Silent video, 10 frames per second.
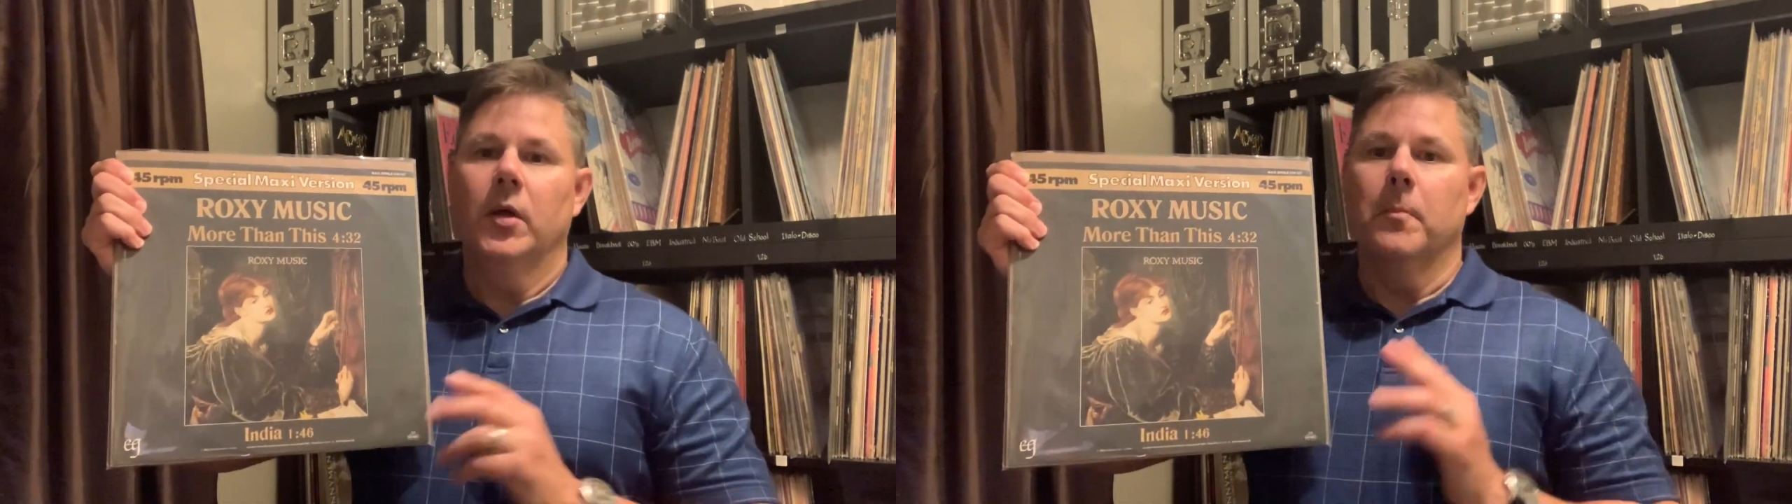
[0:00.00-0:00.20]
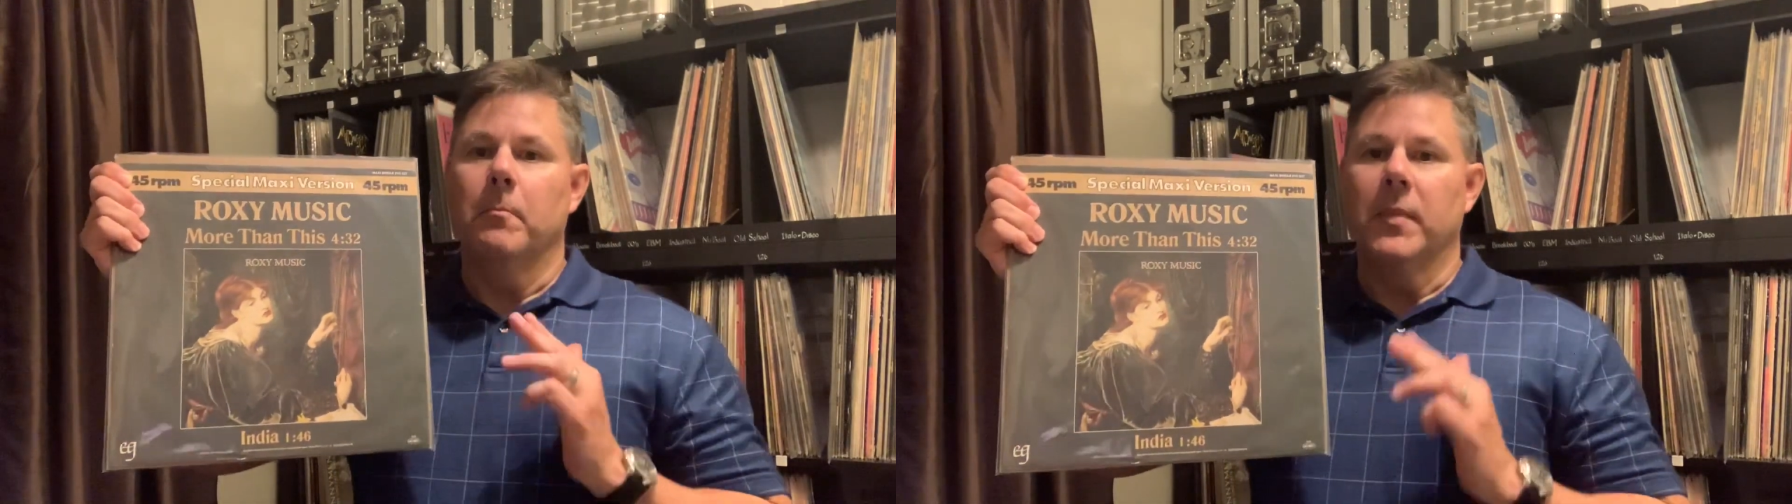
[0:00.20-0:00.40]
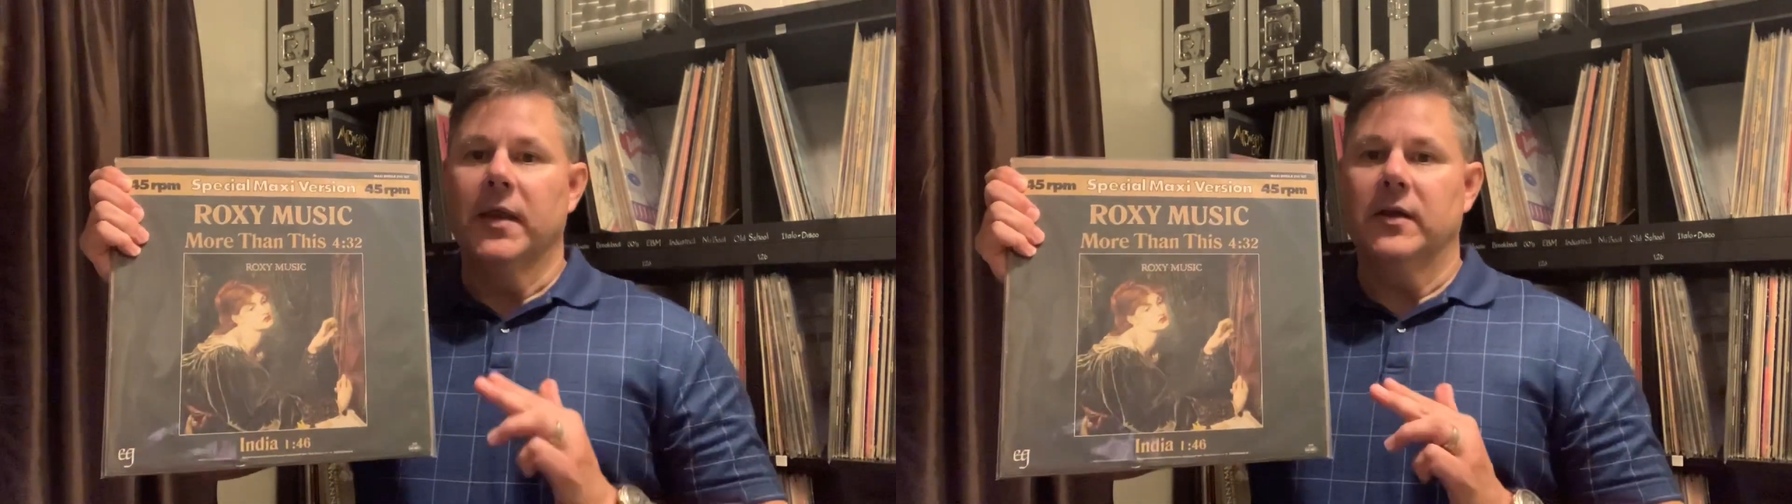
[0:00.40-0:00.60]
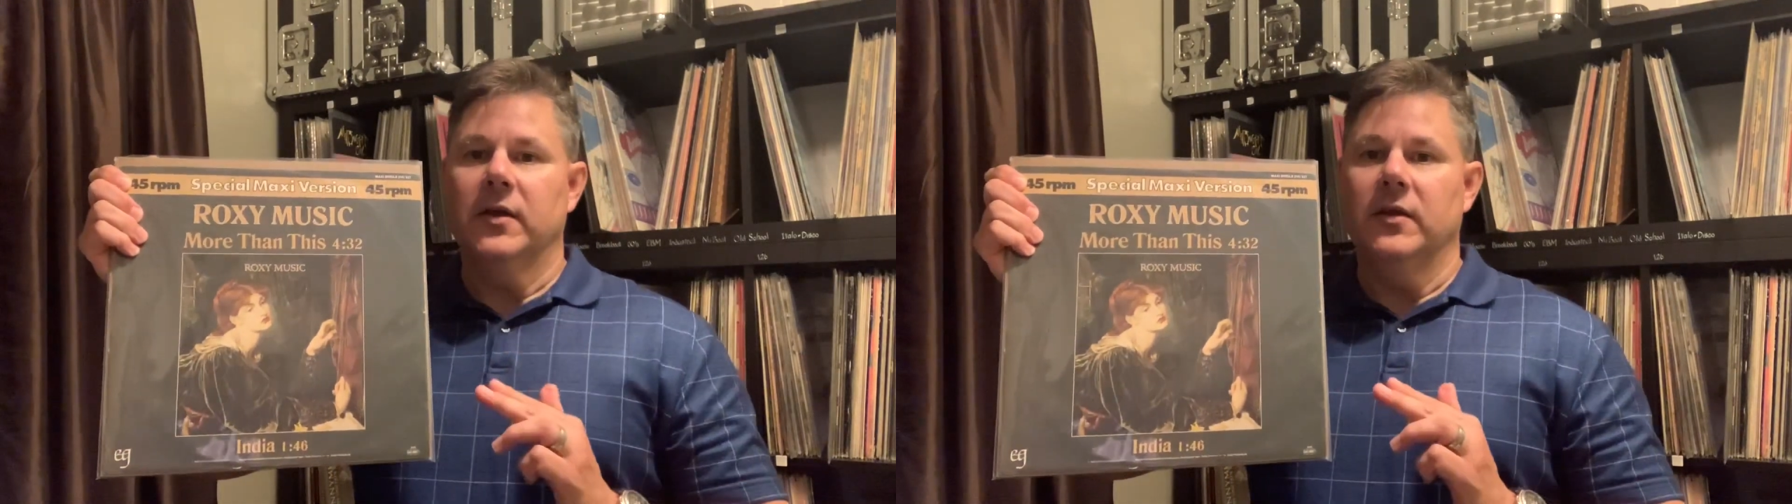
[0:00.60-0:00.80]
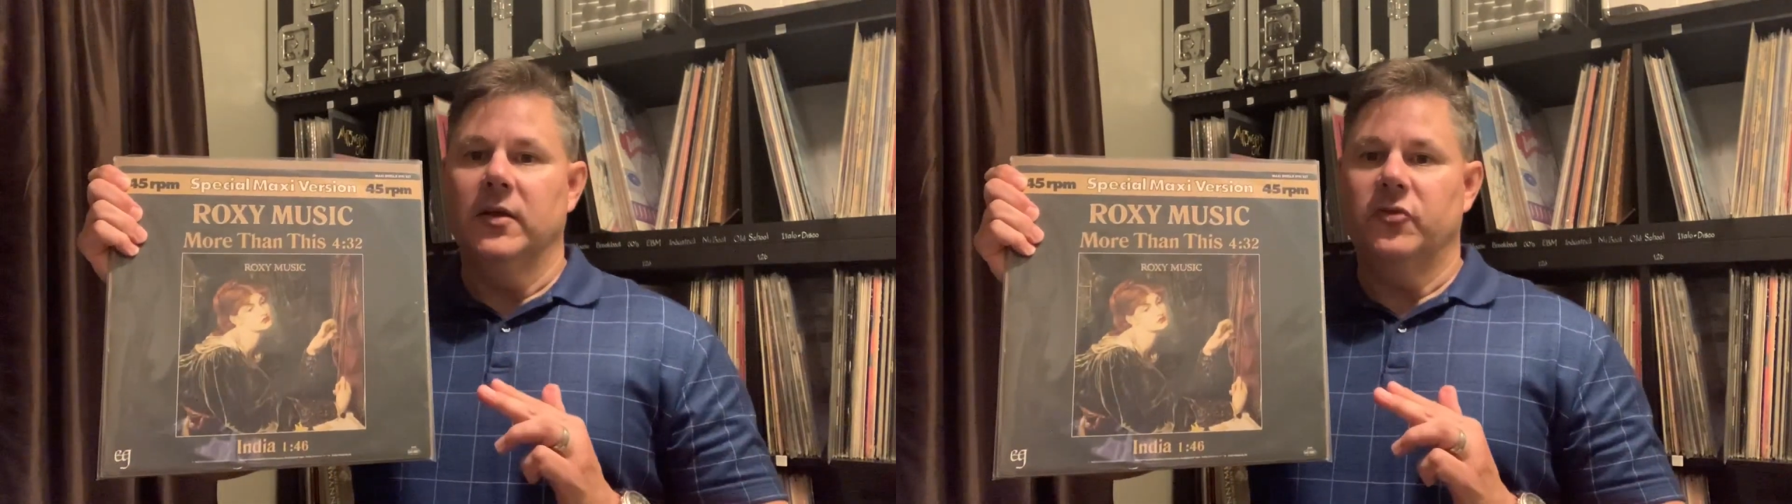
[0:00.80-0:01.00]
Mint
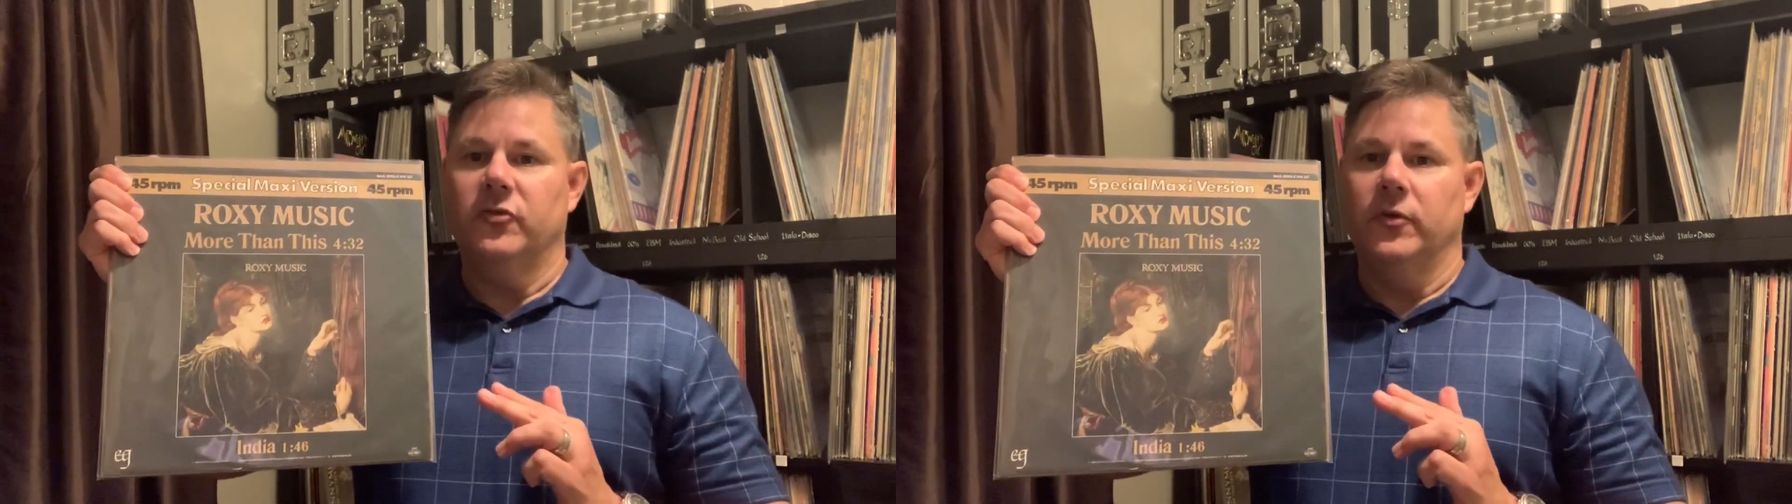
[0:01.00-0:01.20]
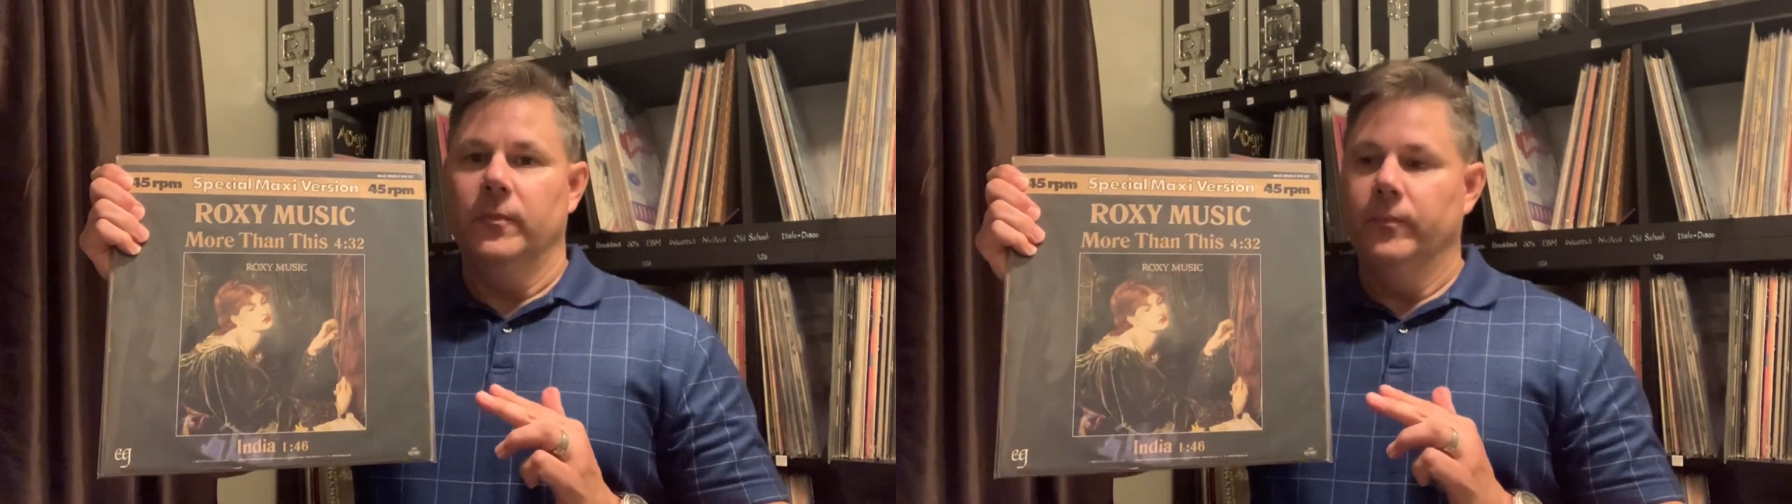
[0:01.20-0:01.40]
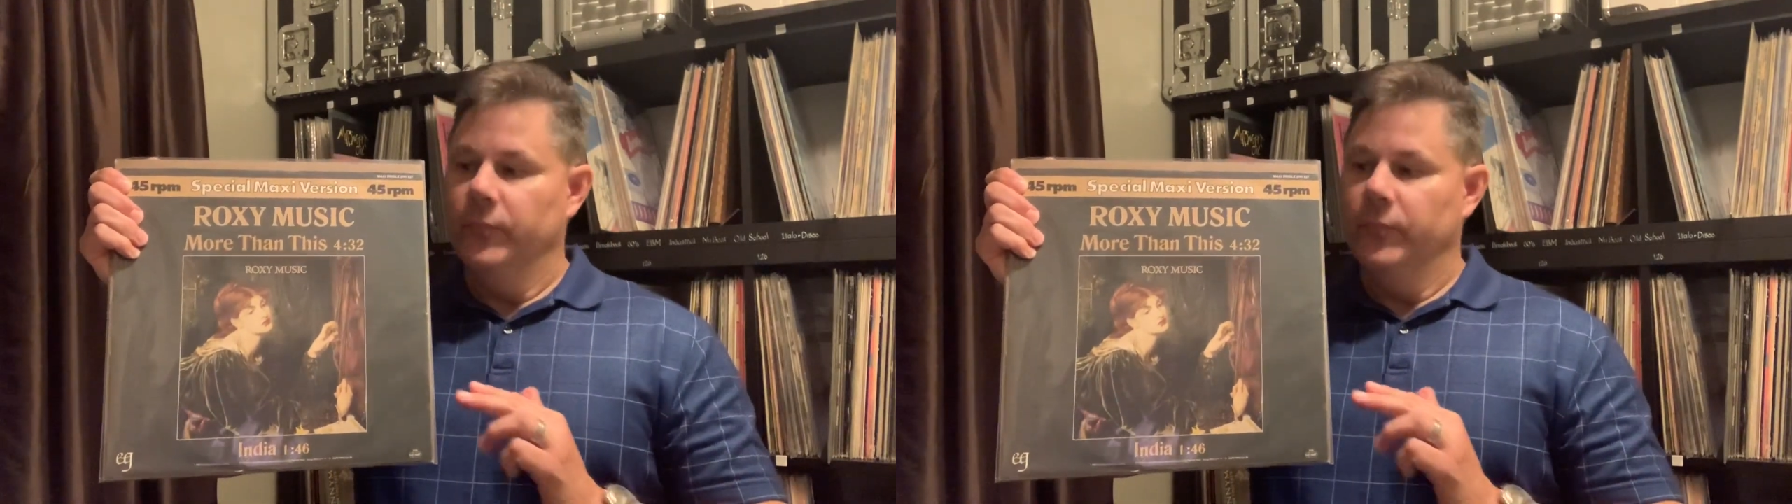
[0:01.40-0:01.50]
condition,